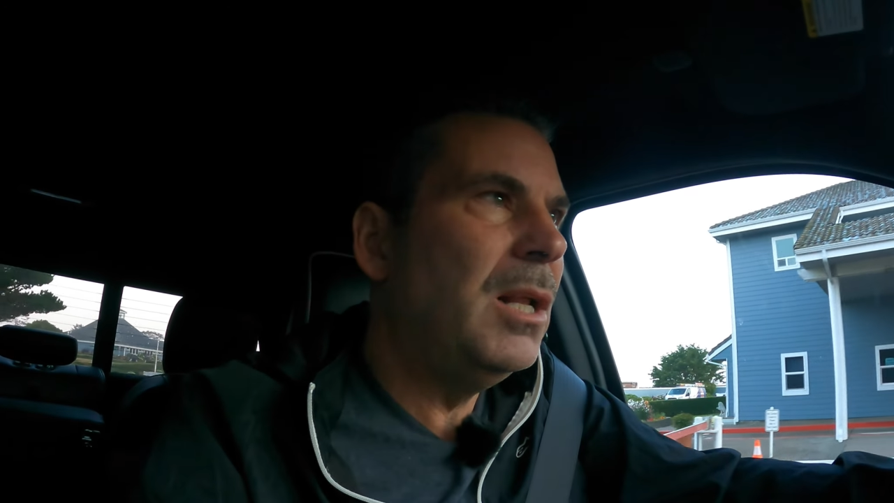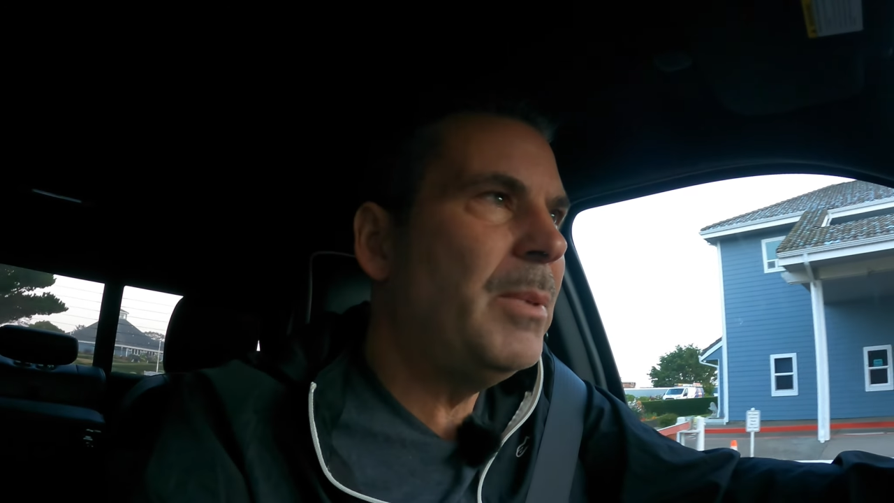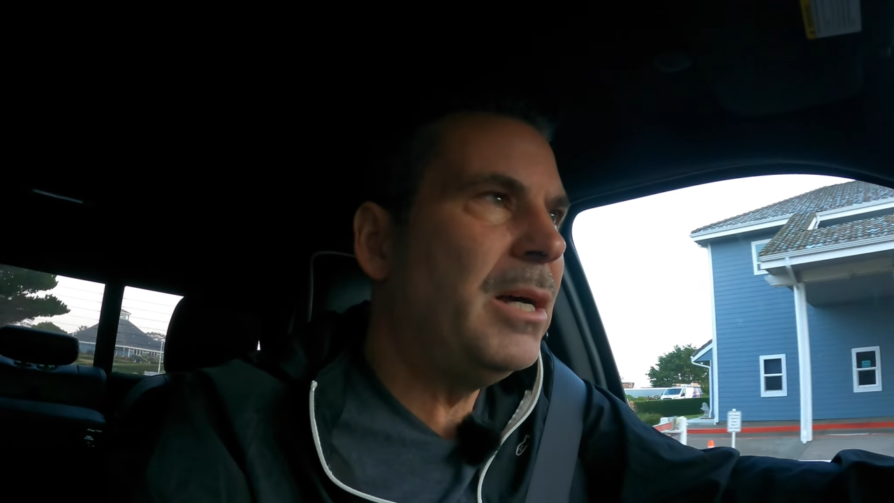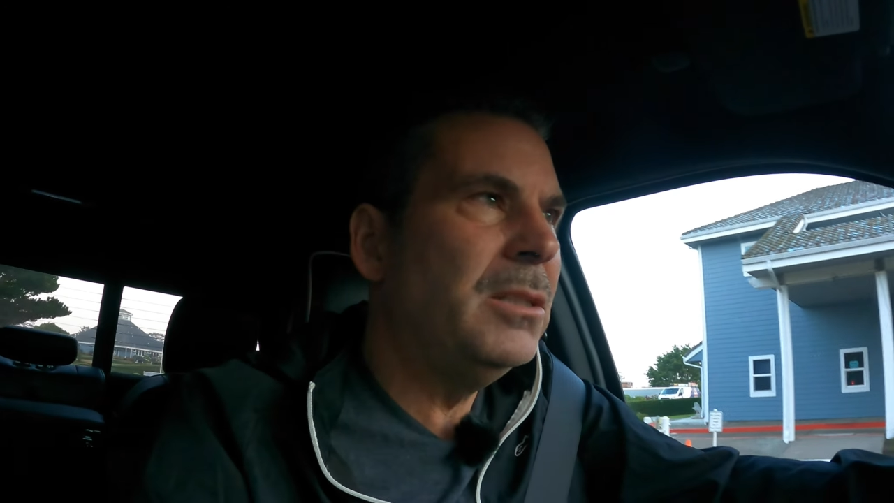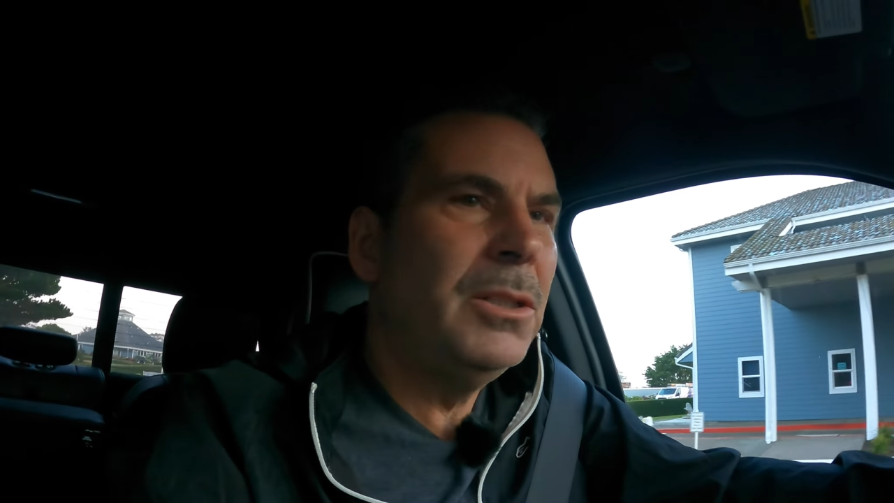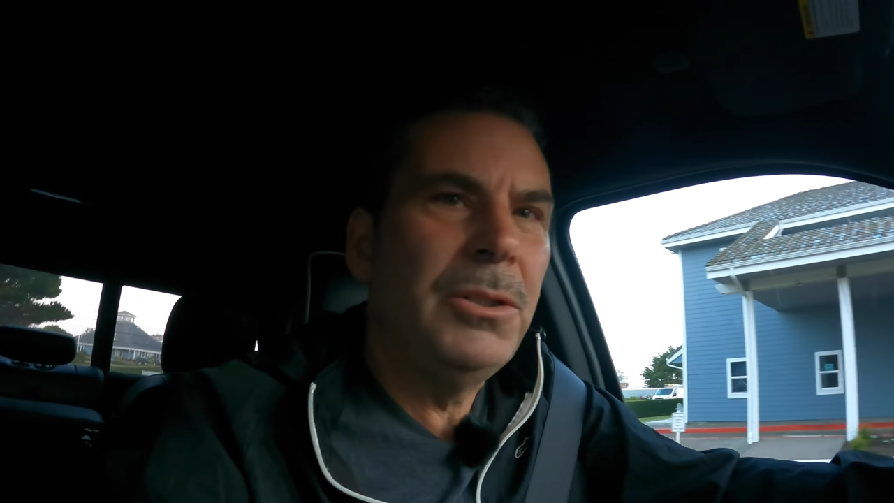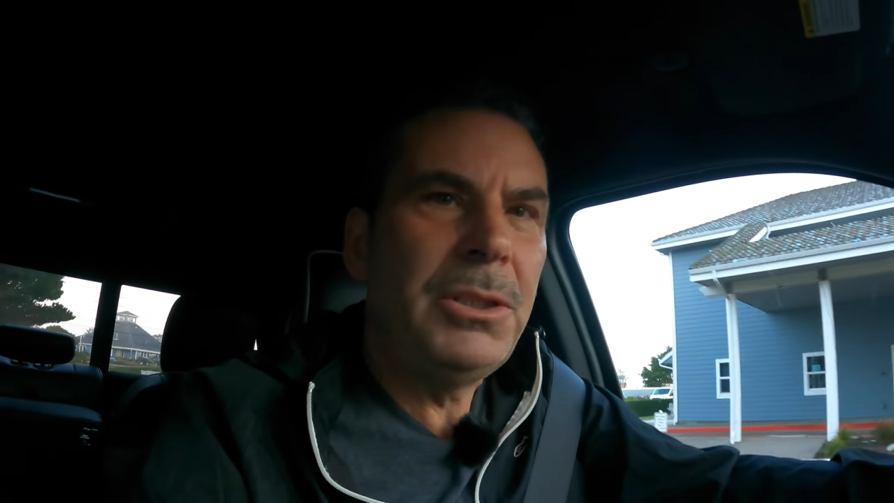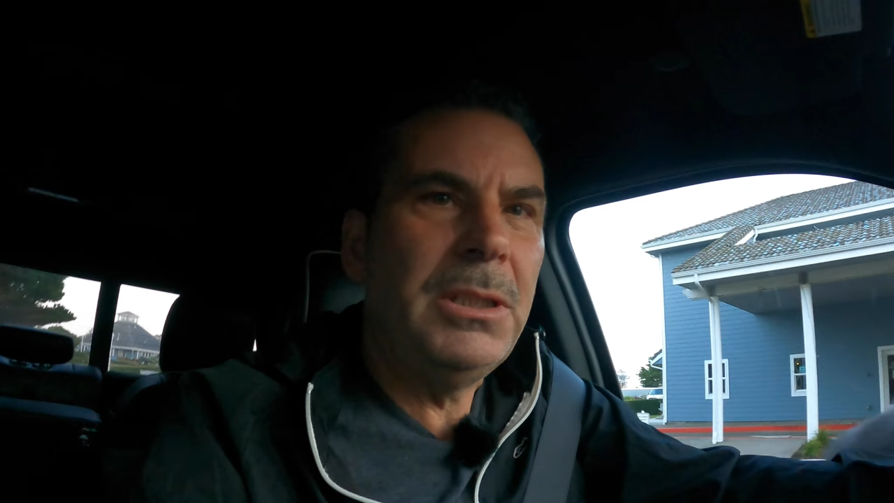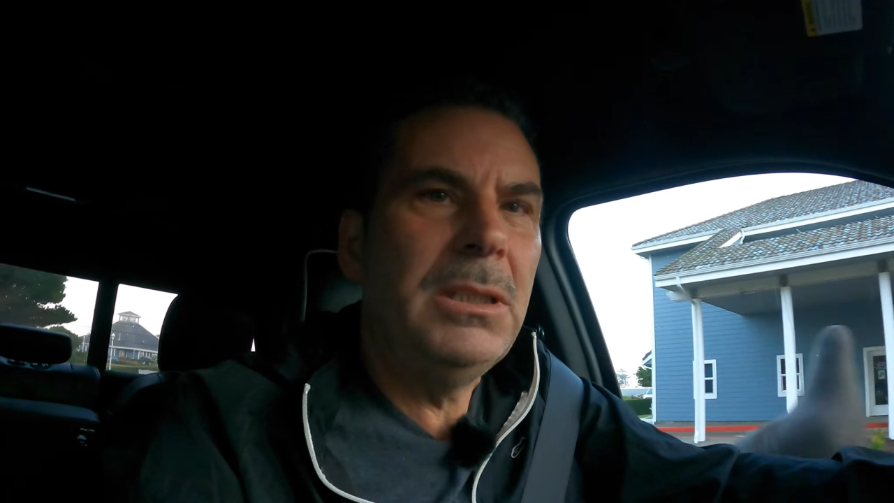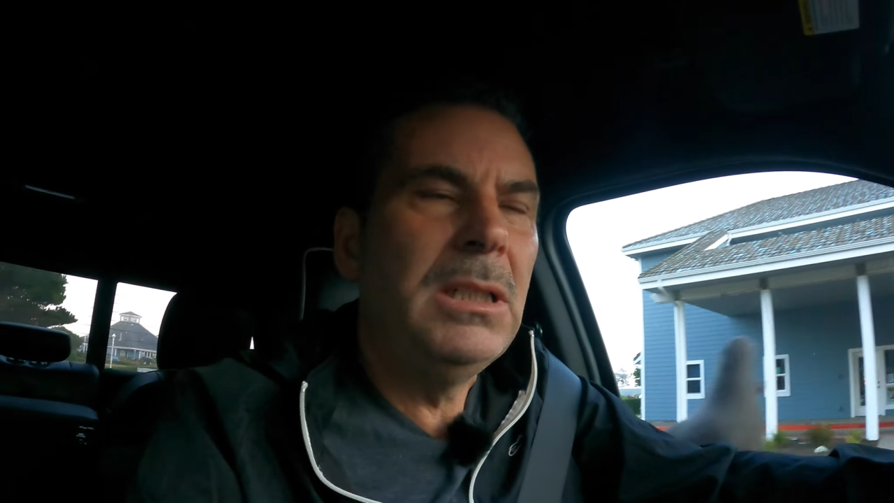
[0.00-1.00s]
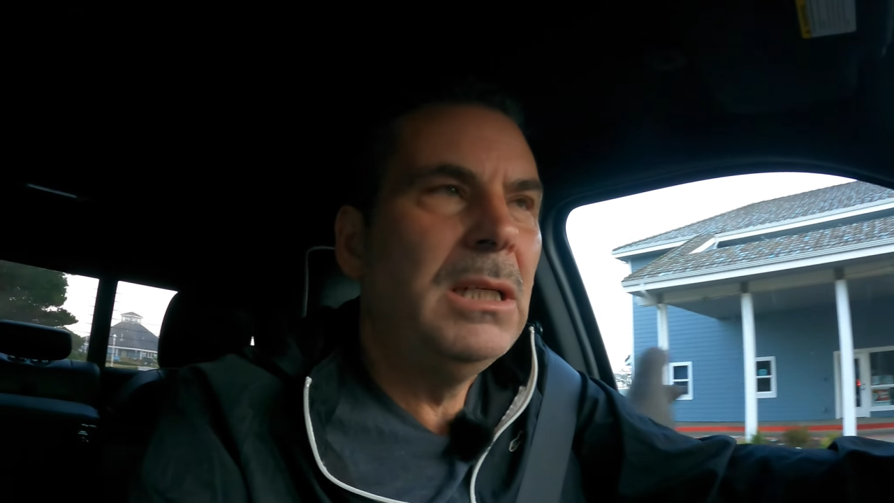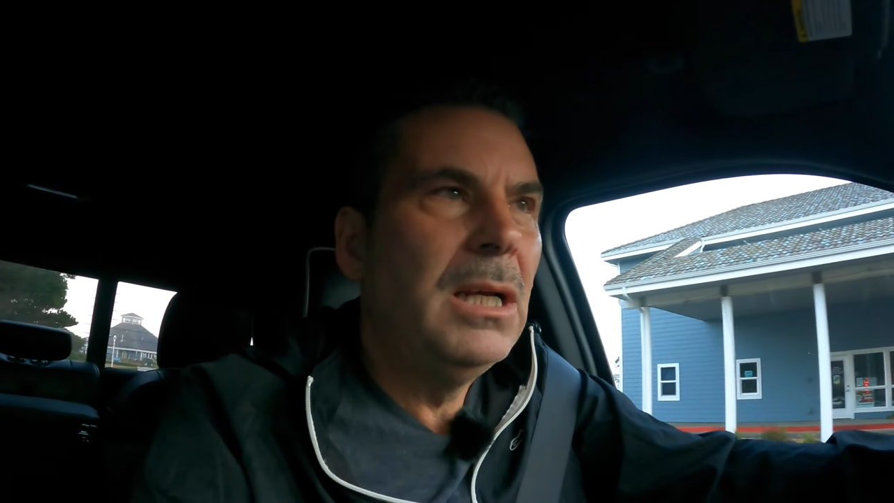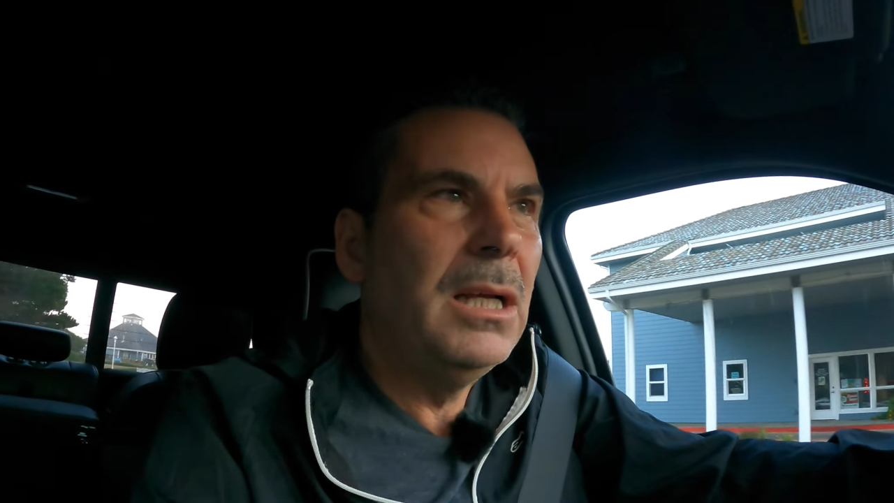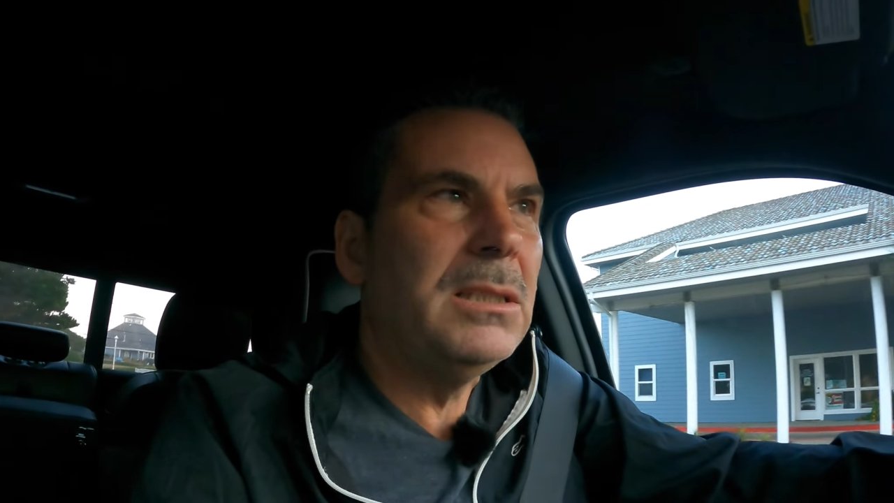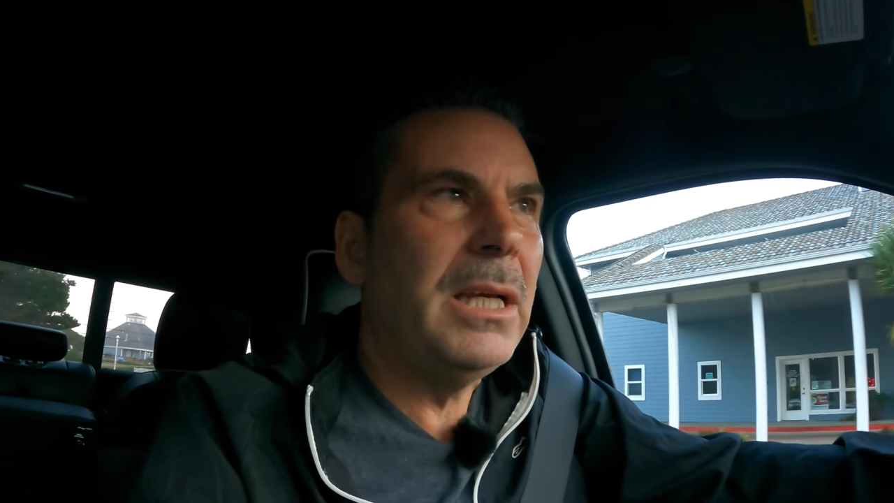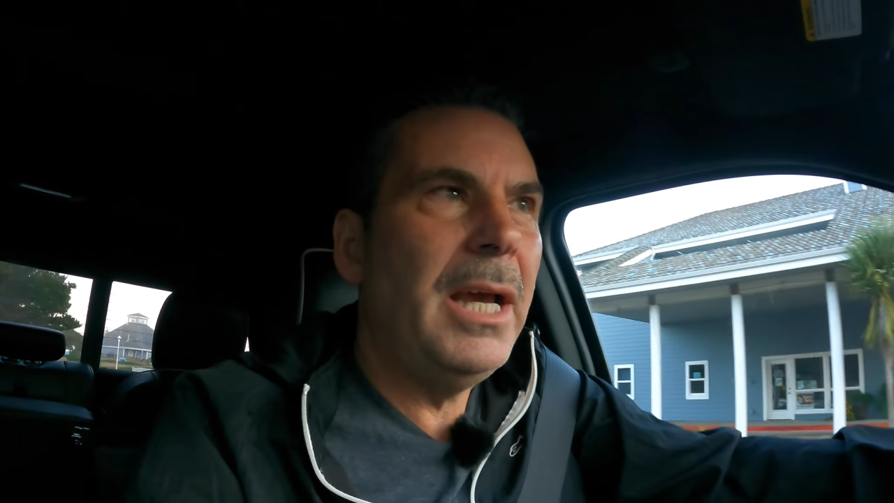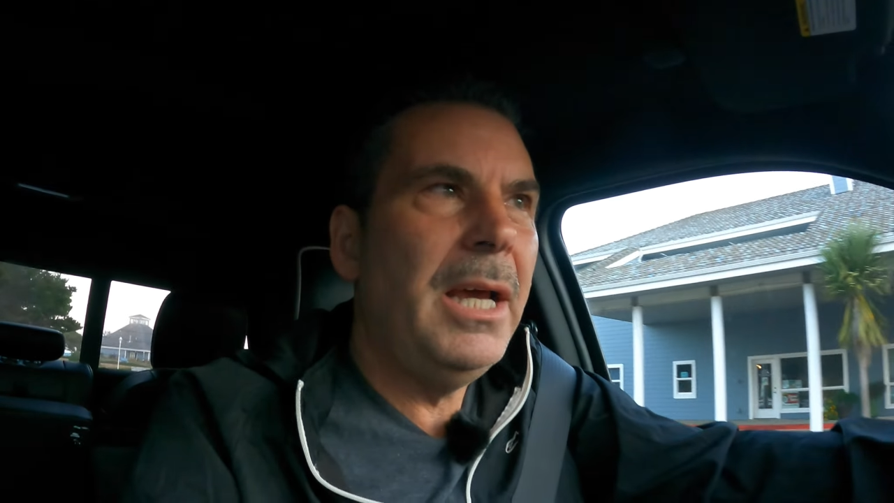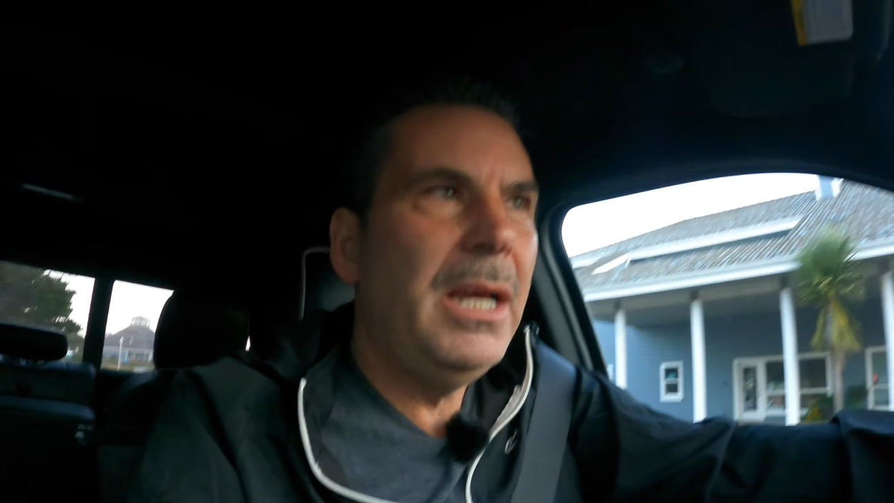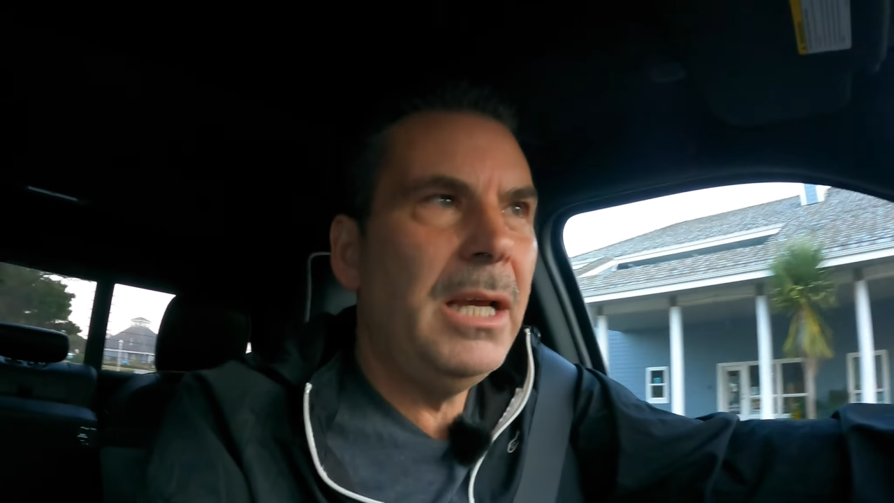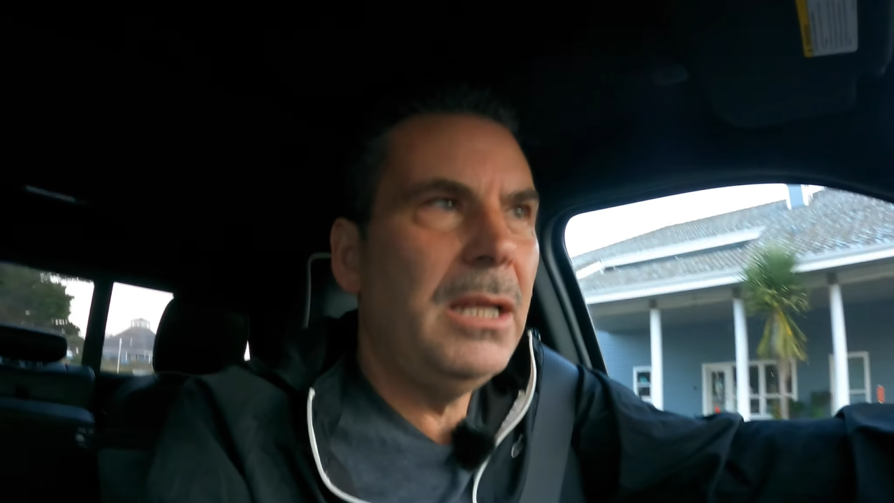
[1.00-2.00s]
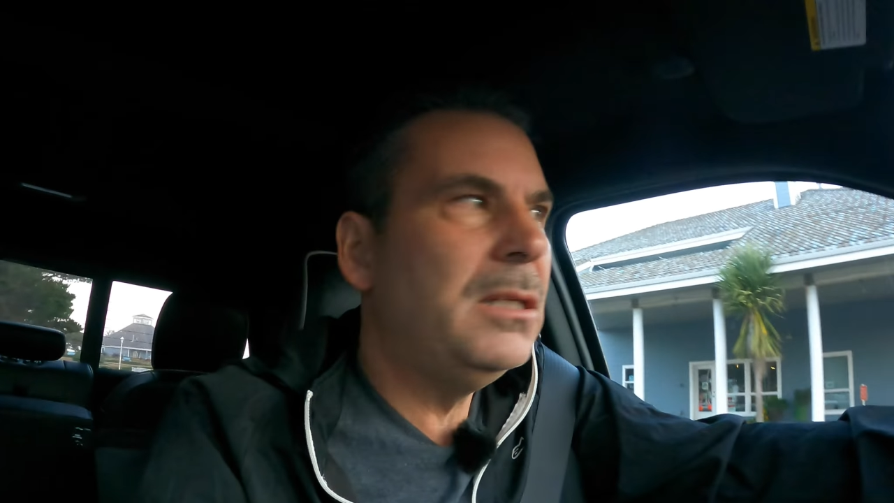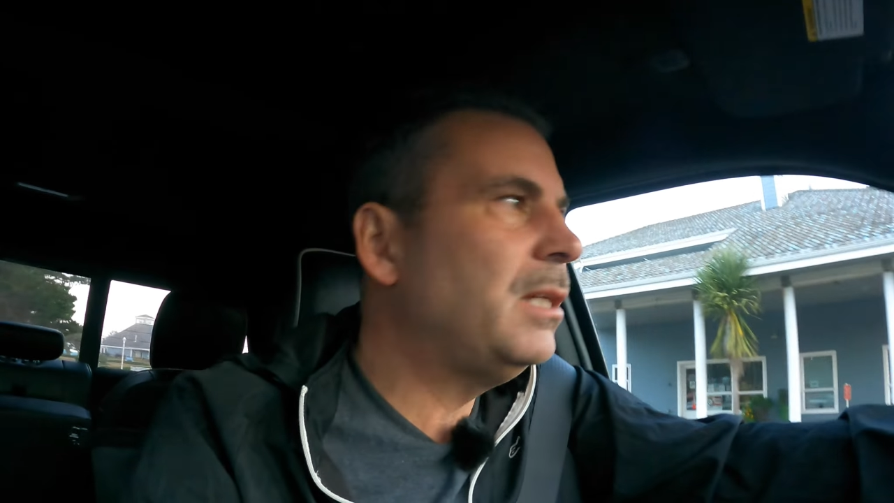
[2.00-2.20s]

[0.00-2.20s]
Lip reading: I'm out on the ocean and say, hey,